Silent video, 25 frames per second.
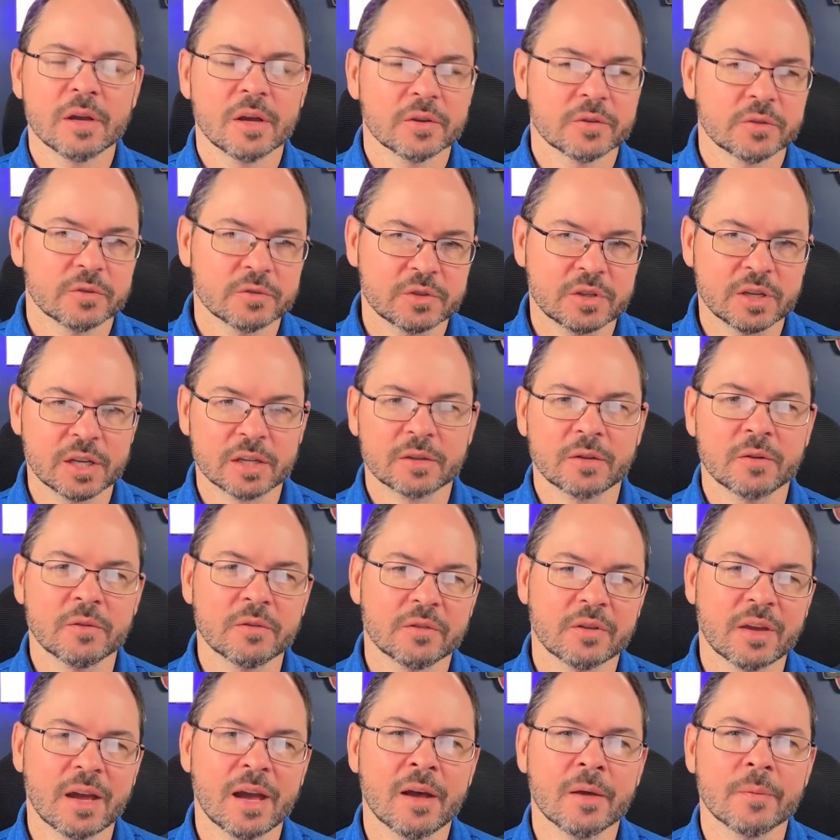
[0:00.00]
So check
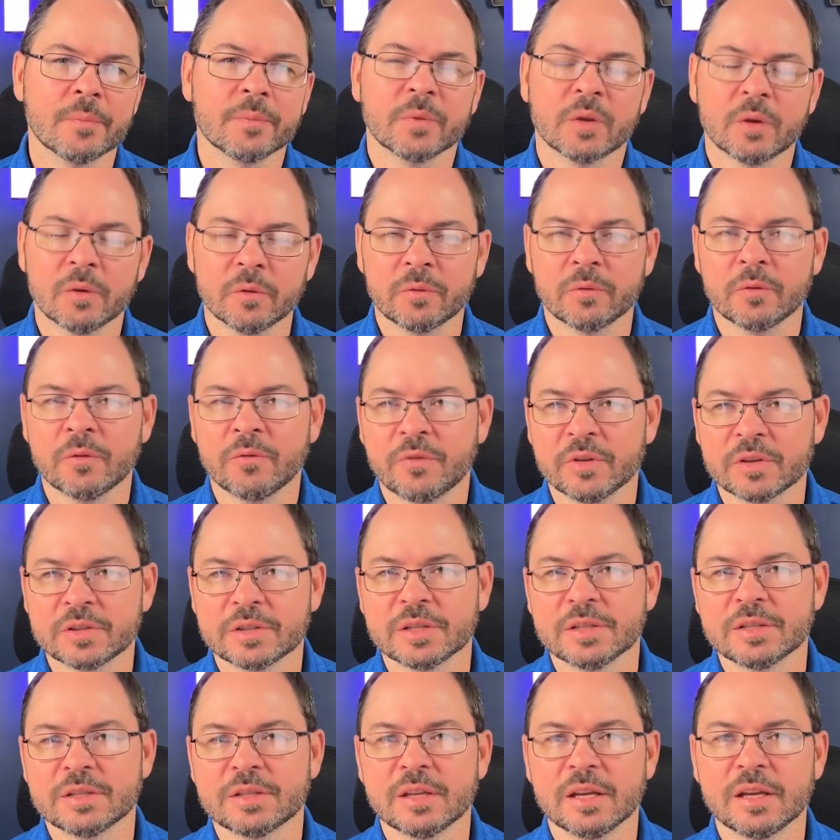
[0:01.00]
those out. Go through, fix
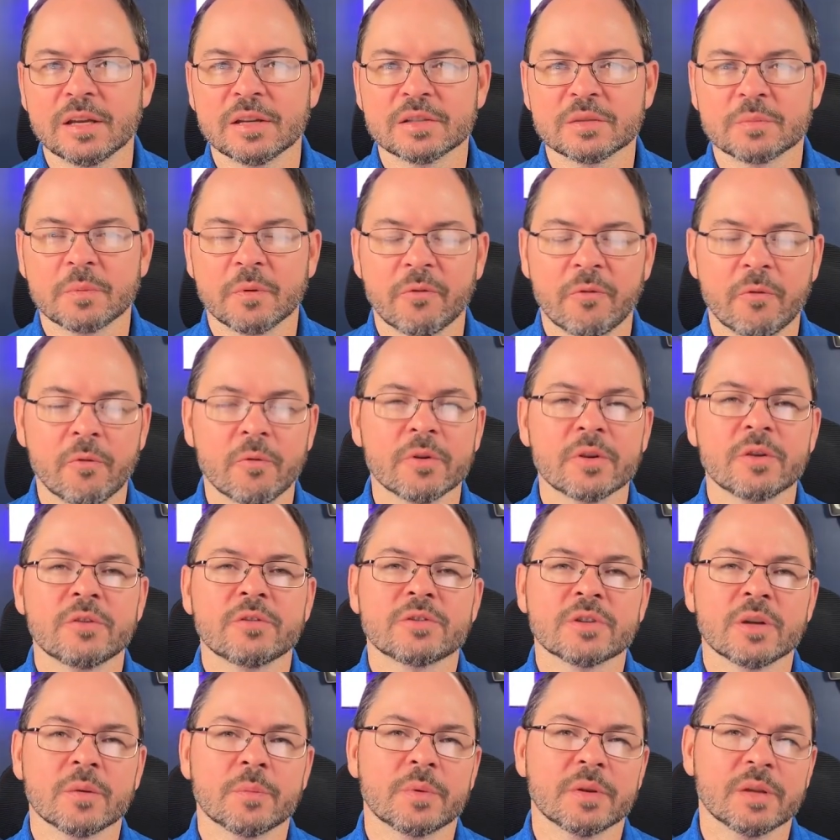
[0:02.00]
these things before you
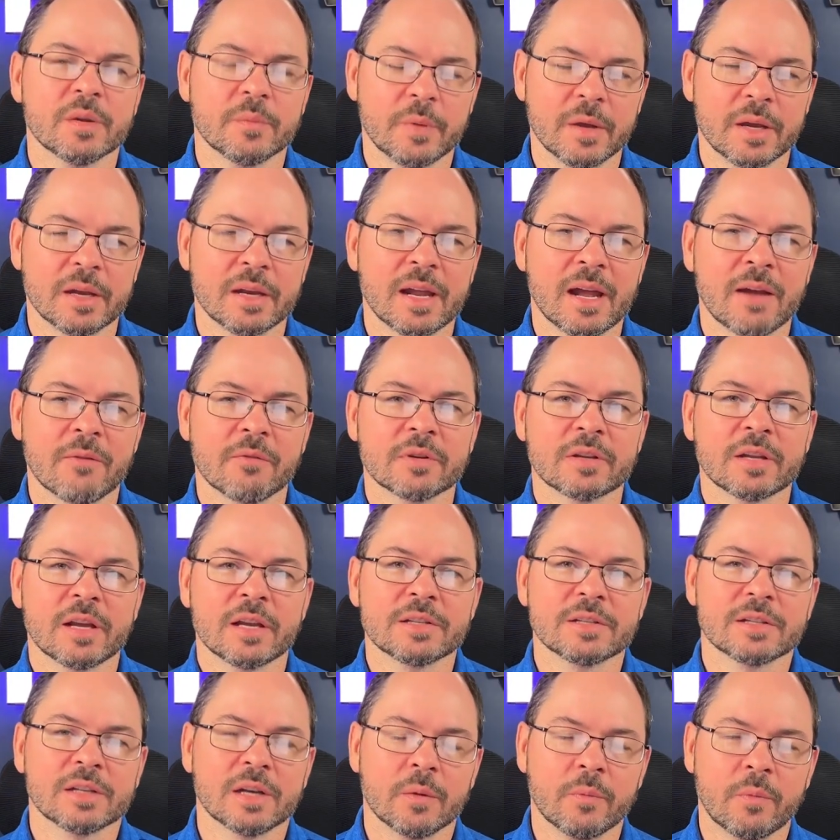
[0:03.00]
jump into paid
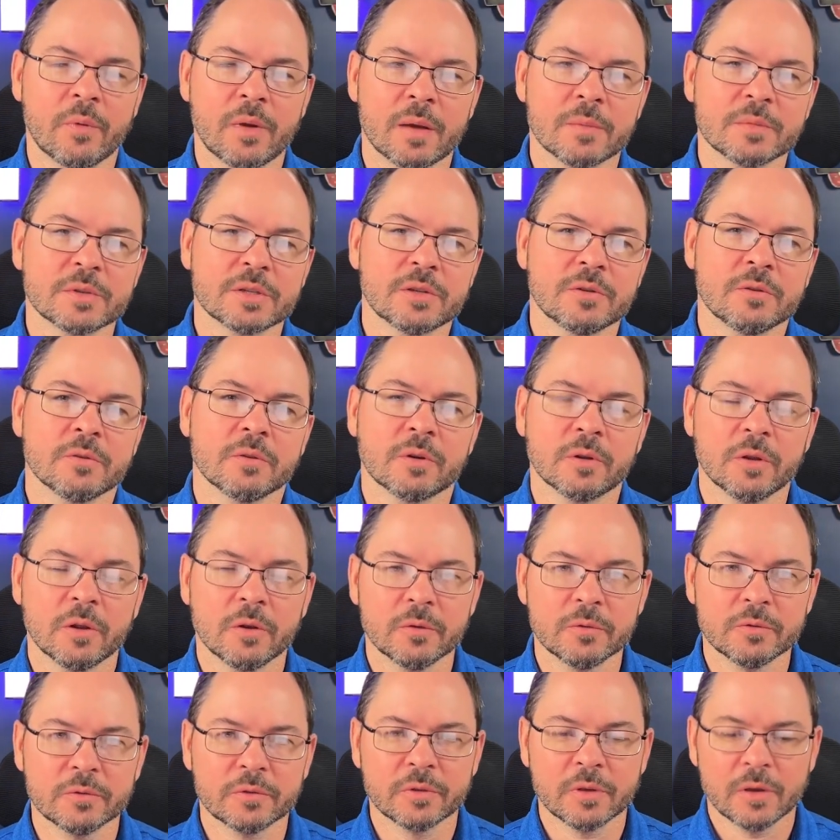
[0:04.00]
advertising. And I promise you'll
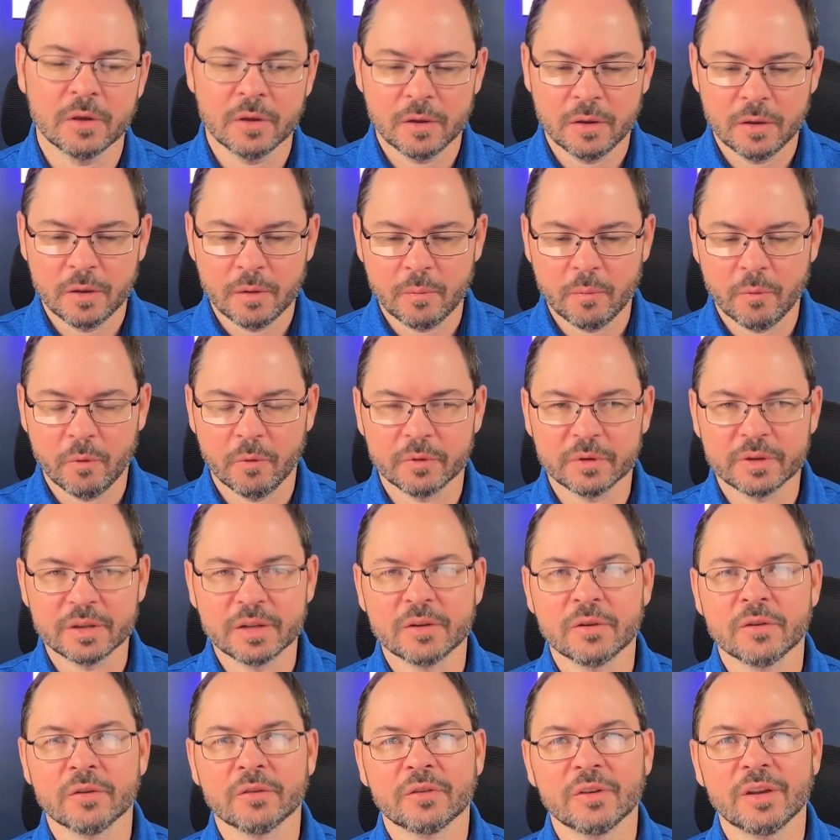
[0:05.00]
close more
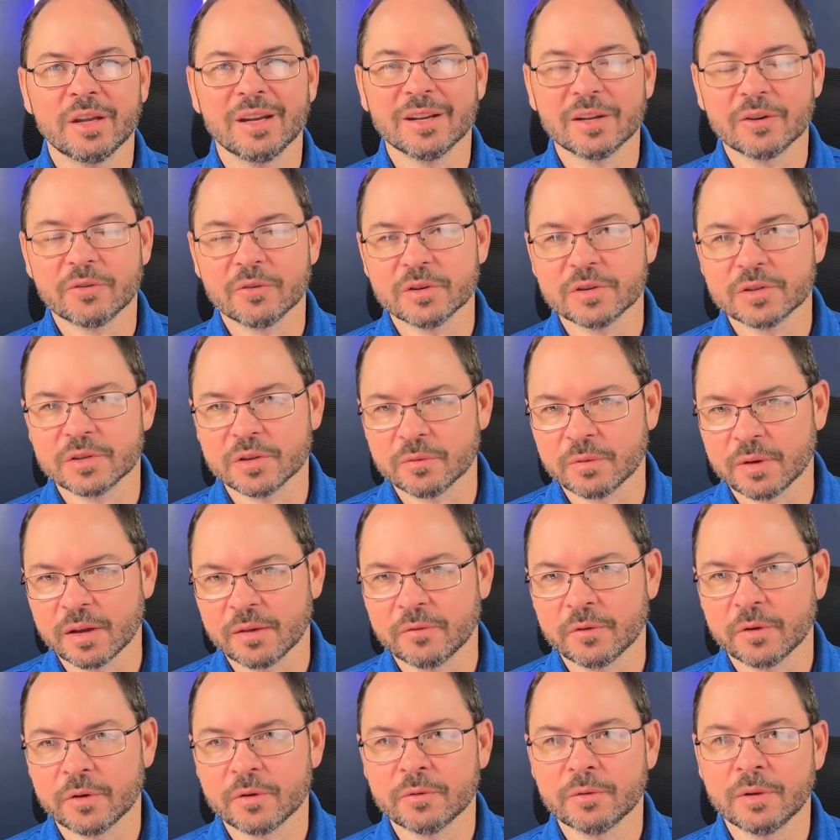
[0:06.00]
deals and increase your
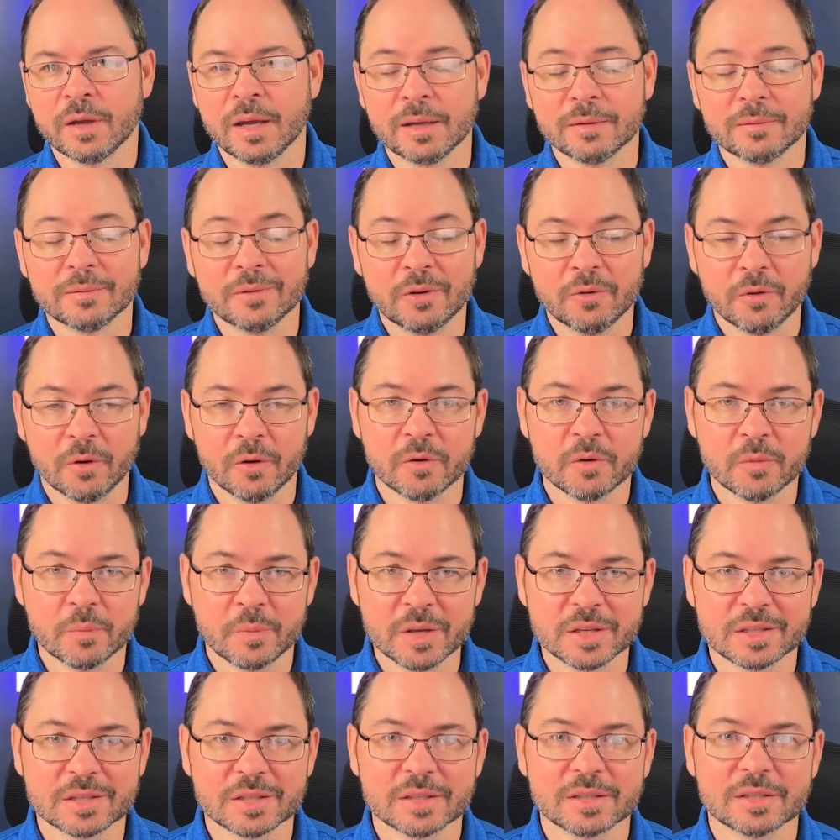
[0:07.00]
revenue and grow your
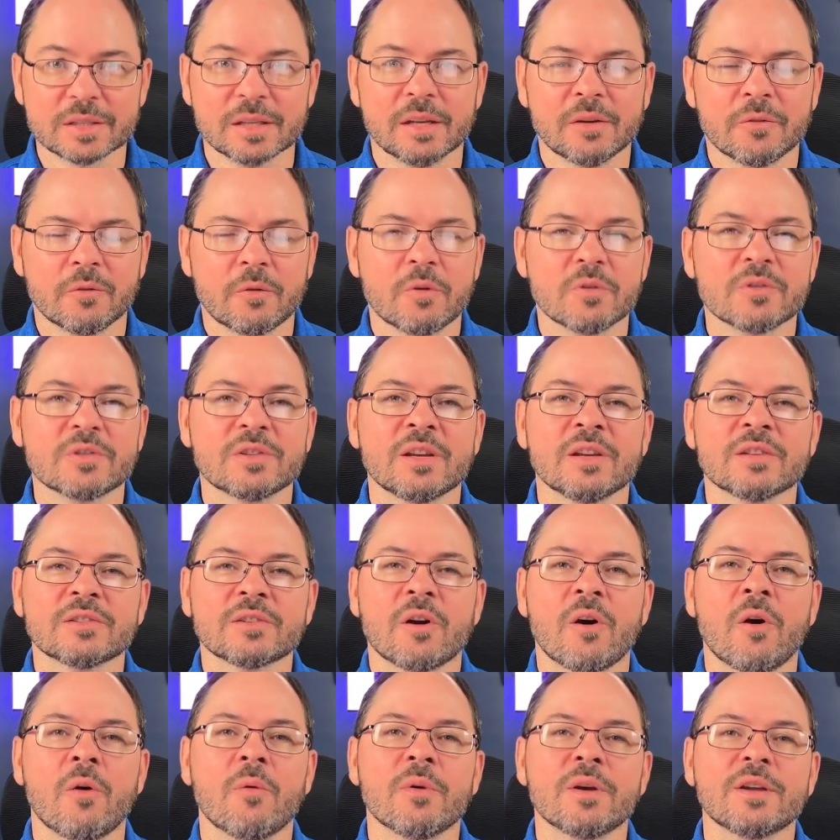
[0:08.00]
business. And of course, as
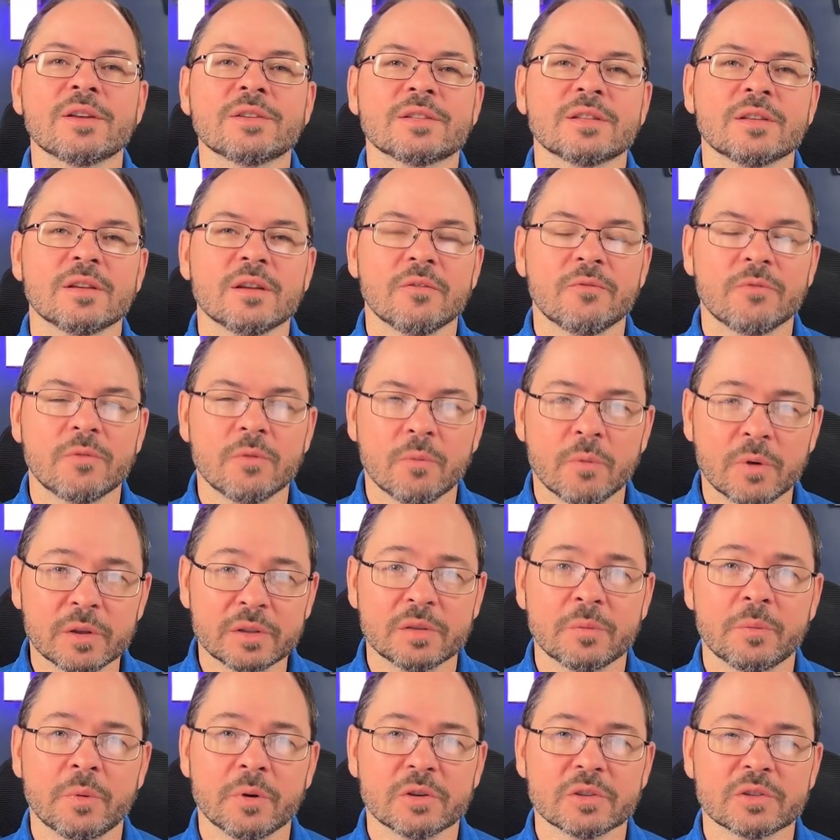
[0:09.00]
always, if you want
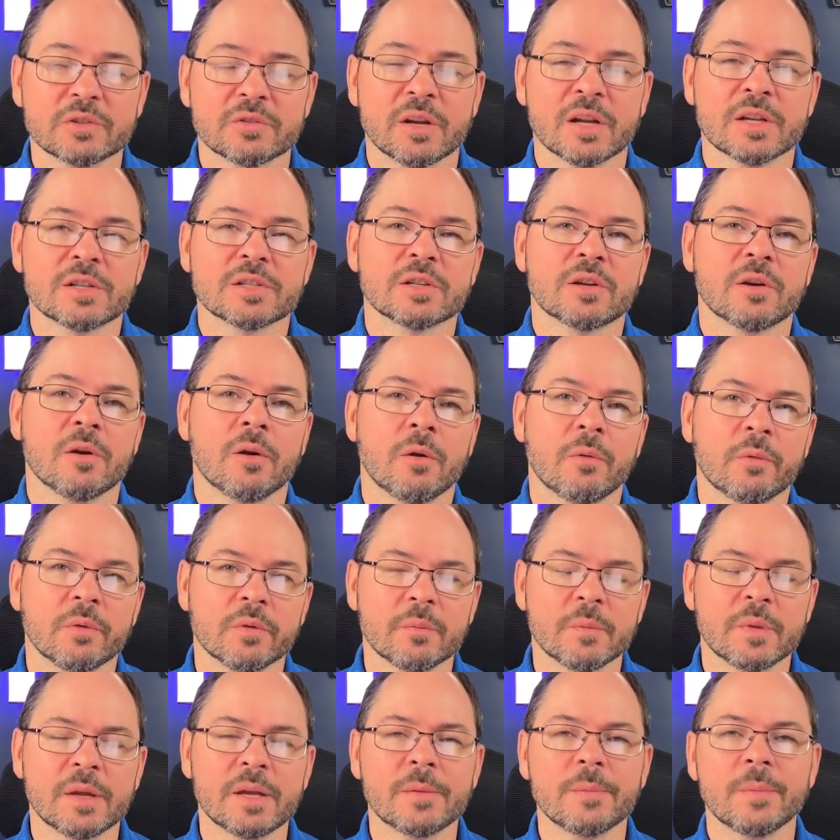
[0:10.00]
to book a strategy call
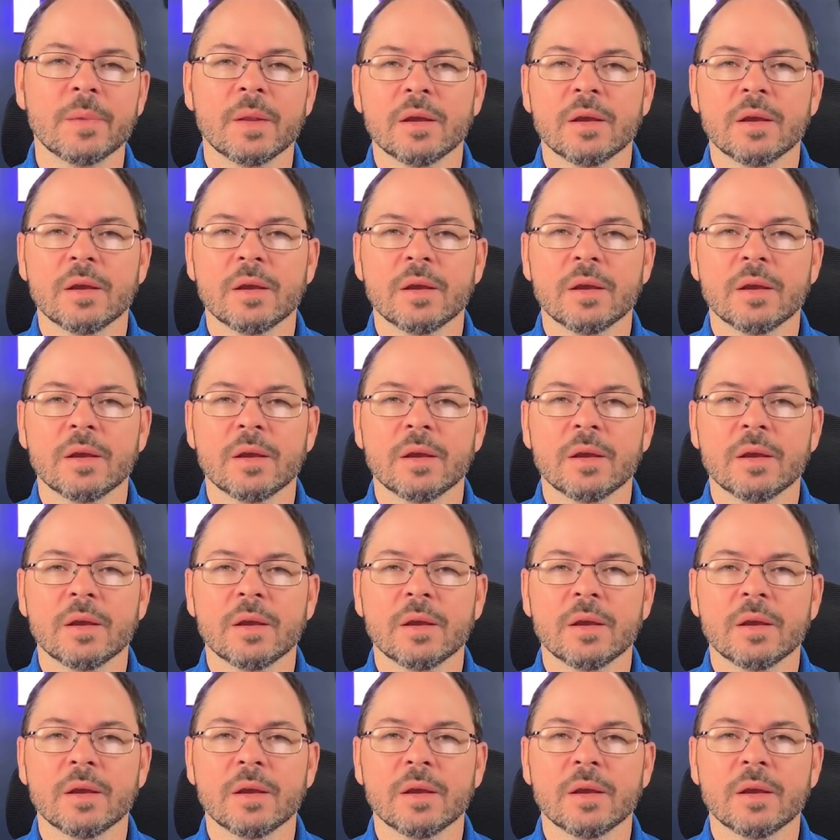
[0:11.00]
with me